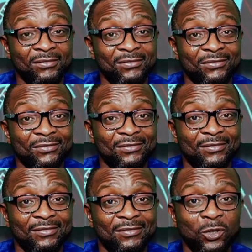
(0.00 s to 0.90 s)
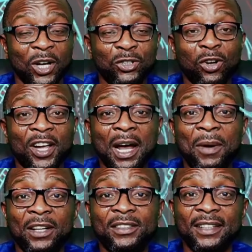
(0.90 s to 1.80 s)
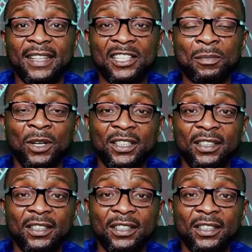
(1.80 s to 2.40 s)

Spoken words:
You are talking about Desmond Idiot.